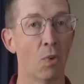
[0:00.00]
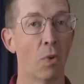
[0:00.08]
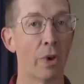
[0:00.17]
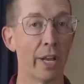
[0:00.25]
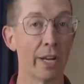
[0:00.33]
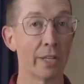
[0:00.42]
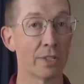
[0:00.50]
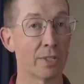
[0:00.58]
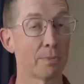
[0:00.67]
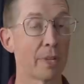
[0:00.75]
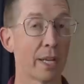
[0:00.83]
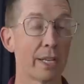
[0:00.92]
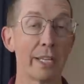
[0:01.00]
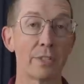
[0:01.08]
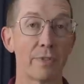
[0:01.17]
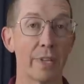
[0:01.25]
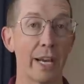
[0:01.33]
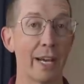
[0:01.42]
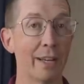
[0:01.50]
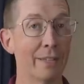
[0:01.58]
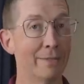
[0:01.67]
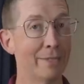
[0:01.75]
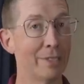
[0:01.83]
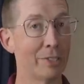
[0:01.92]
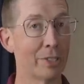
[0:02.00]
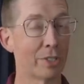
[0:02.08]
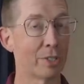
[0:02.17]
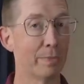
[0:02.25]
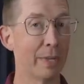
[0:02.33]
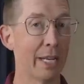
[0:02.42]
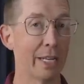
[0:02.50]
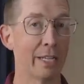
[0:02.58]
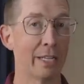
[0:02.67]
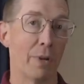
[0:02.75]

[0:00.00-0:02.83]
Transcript: We'll get into some techniques for that in just a minute.